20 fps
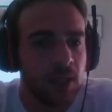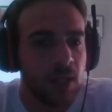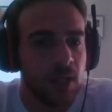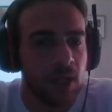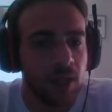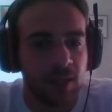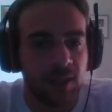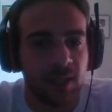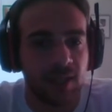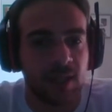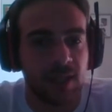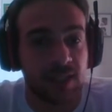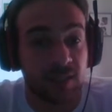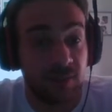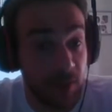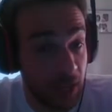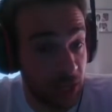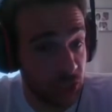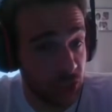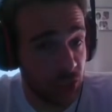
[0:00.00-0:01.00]
that has
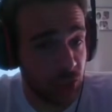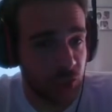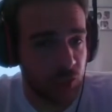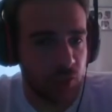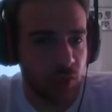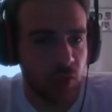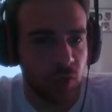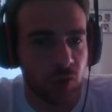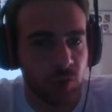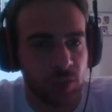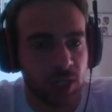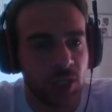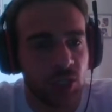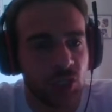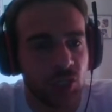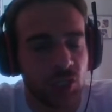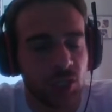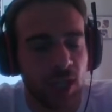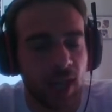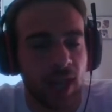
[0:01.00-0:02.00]
flash,
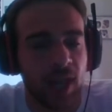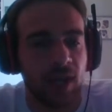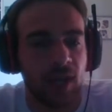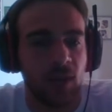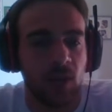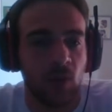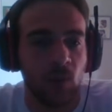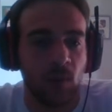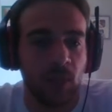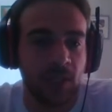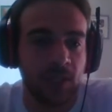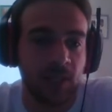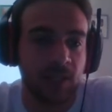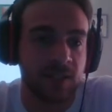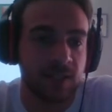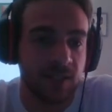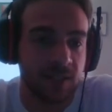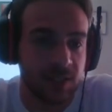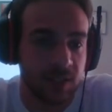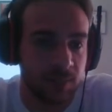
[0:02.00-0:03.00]
reach, and when it
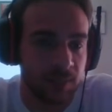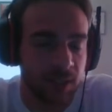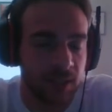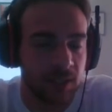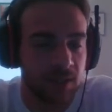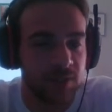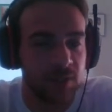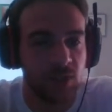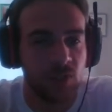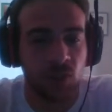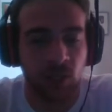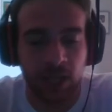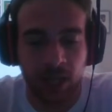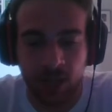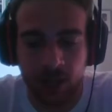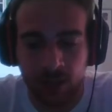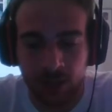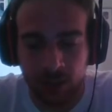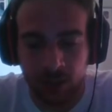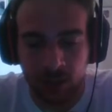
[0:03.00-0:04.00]
enters the battlefield,
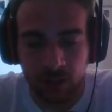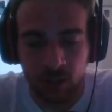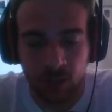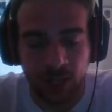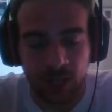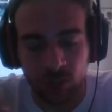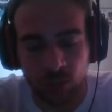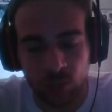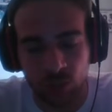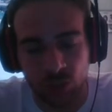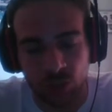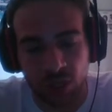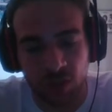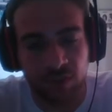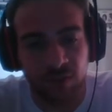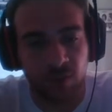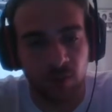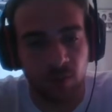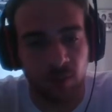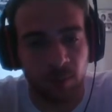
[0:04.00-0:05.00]
you get to
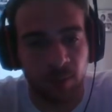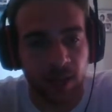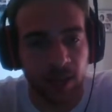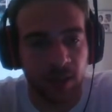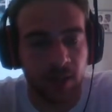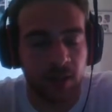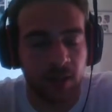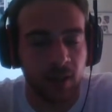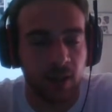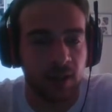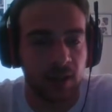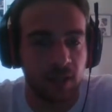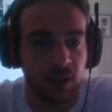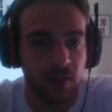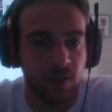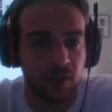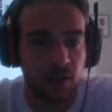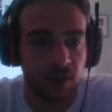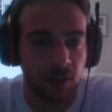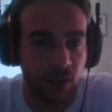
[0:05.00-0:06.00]
shuffle back a
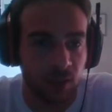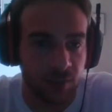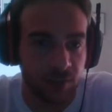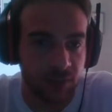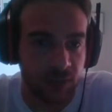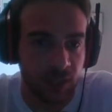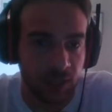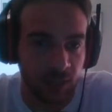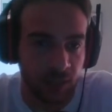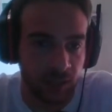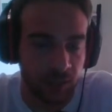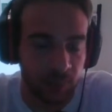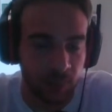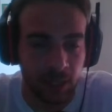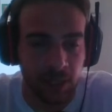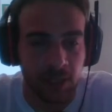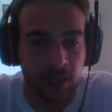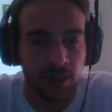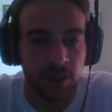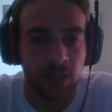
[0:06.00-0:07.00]
graveyard of target
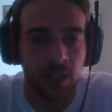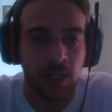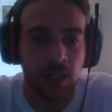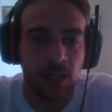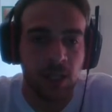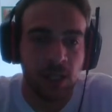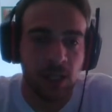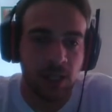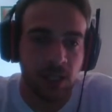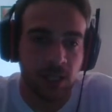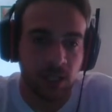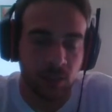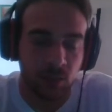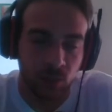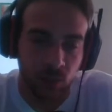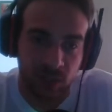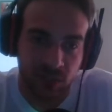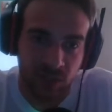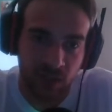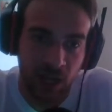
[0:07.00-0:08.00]
player
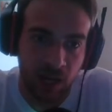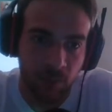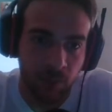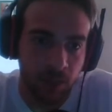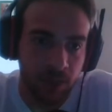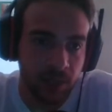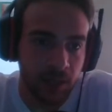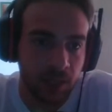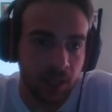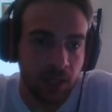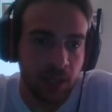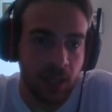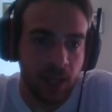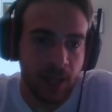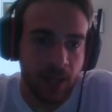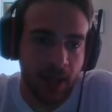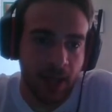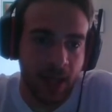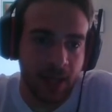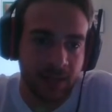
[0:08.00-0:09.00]
into his library,
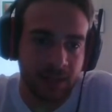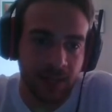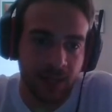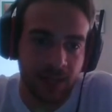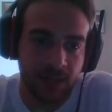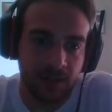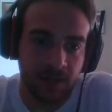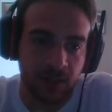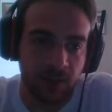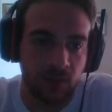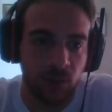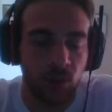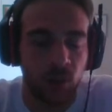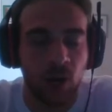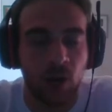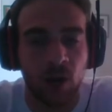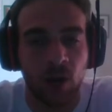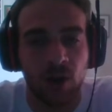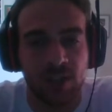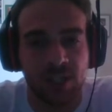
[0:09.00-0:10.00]
and there's an
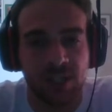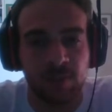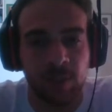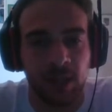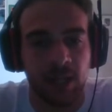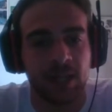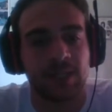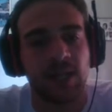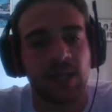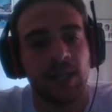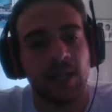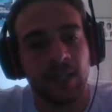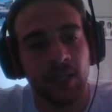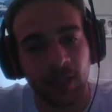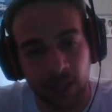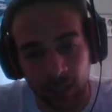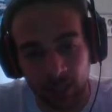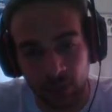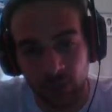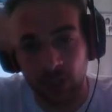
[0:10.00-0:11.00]
evoke cost by exiling
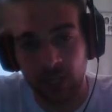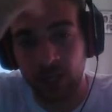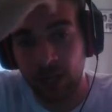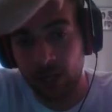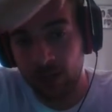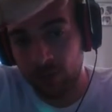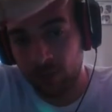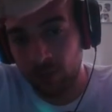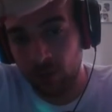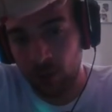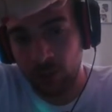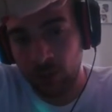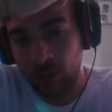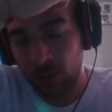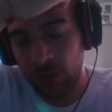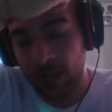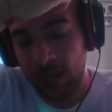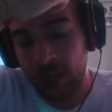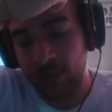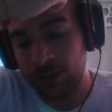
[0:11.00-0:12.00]
a green card from your hand.